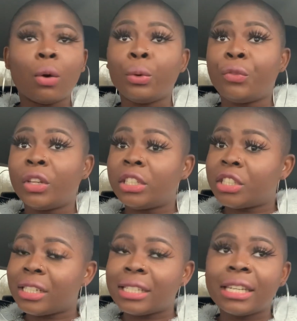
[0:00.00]
we
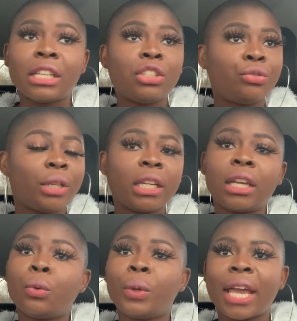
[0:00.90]
finished eating,
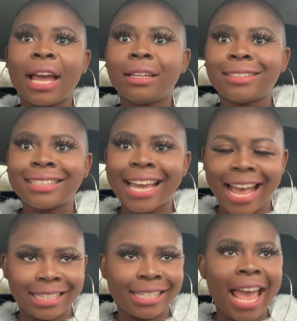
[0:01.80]
drinking, we had a
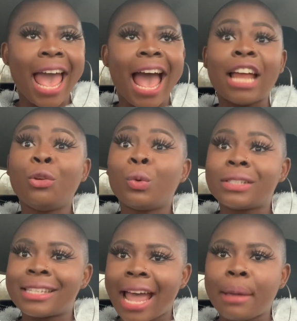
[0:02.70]
chat and it
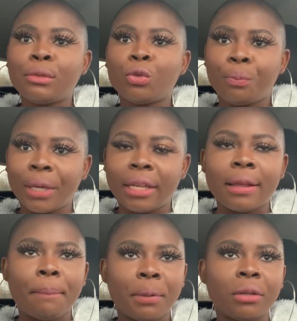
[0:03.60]
was time to pay
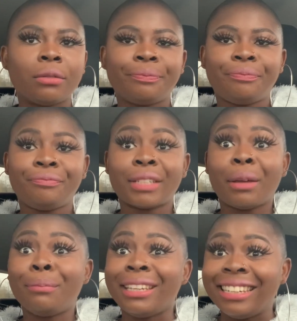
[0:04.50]
the bill.
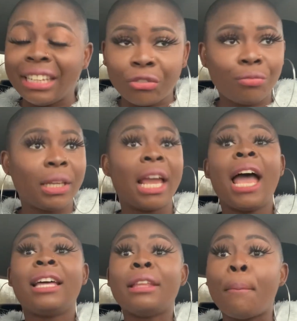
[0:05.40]
Believe me,
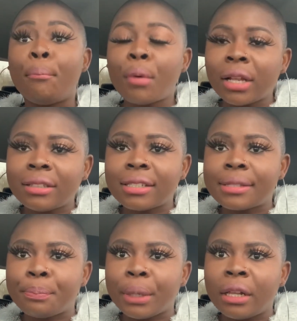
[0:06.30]
they brought
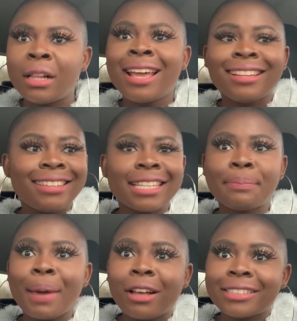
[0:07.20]
this bill.
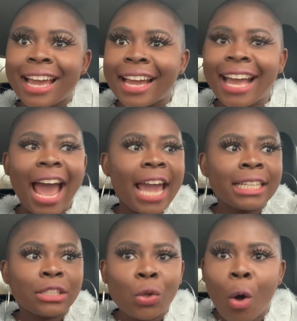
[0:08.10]
This Belgian
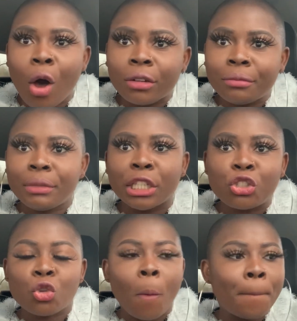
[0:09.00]
guy told me
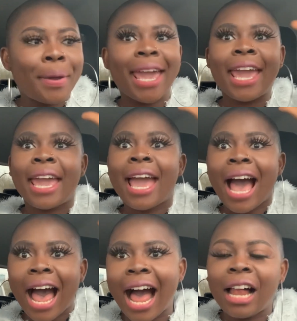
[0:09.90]
to pay
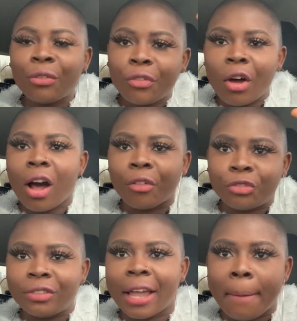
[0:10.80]
half
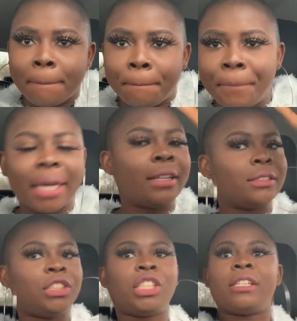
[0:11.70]
of the bill.
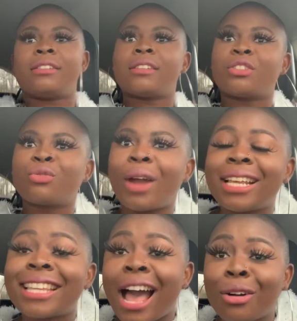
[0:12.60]
Jesus
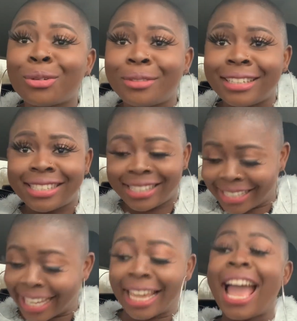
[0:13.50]
Christ, how could this
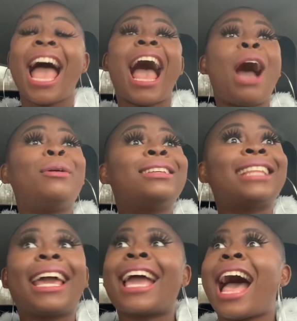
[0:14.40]
thing? I was
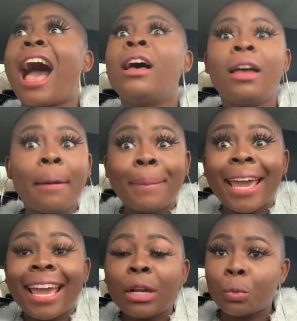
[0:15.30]
like, how? My
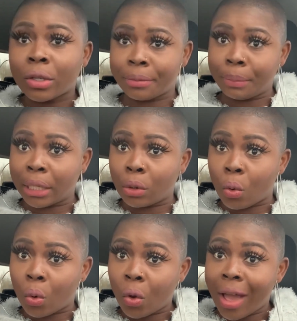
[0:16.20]
head was big,
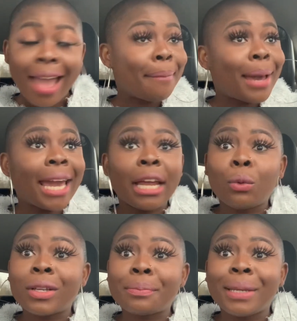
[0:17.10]
oh, my head
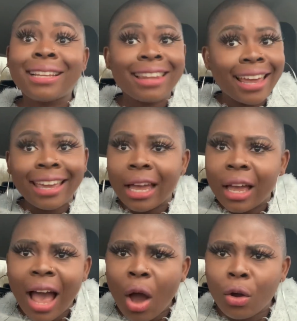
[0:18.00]
was big, like,
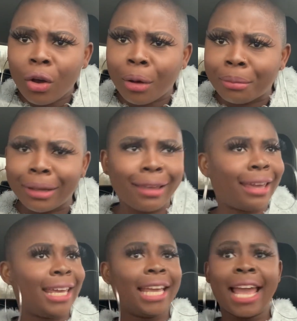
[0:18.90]
how come?
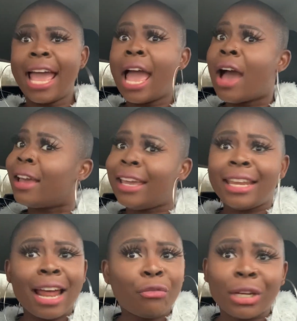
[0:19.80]
Hey,
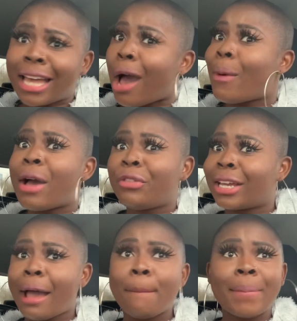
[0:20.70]
in Africa,
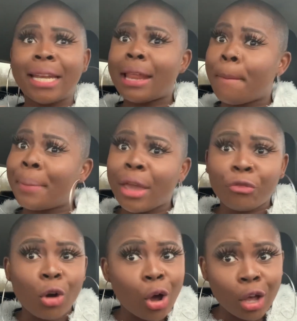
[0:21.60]
African men, they pay
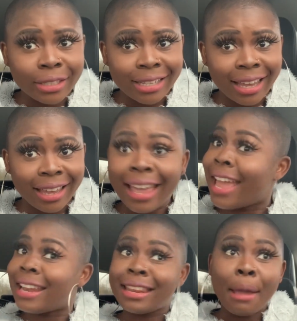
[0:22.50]
for us, eh?
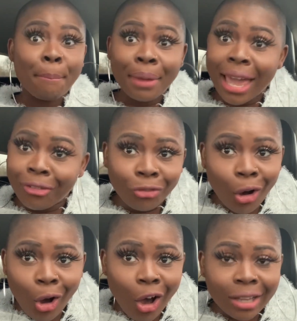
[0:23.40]
They pay for
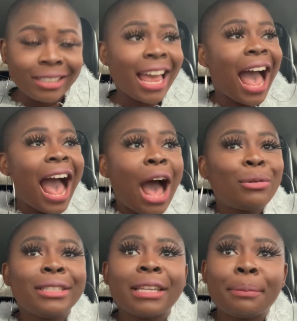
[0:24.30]
us.
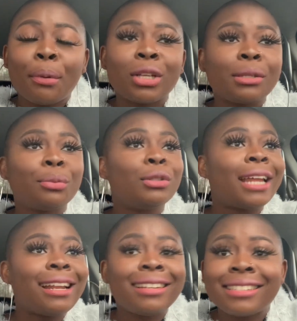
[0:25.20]
How is it possible
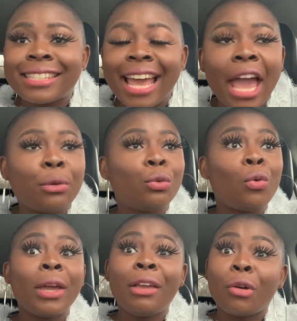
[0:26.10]
that this guy
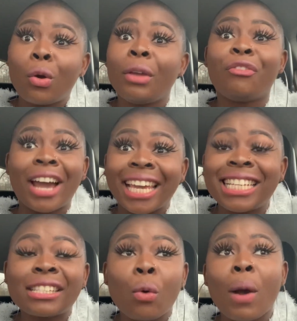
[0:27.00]
will invite?
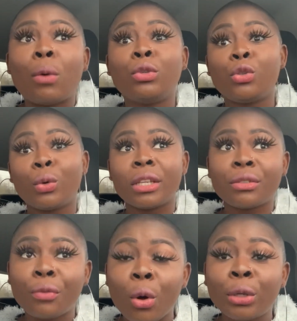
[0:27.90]
He's the one who took
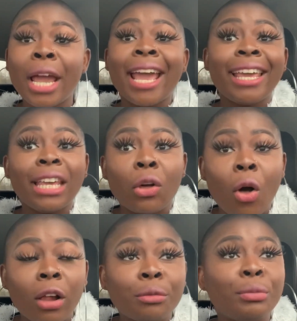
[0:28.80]
his phone, he
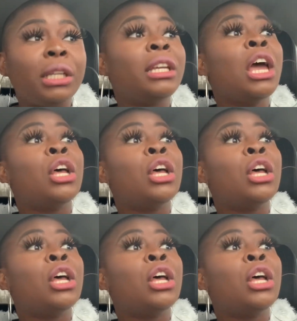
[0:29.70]
called me,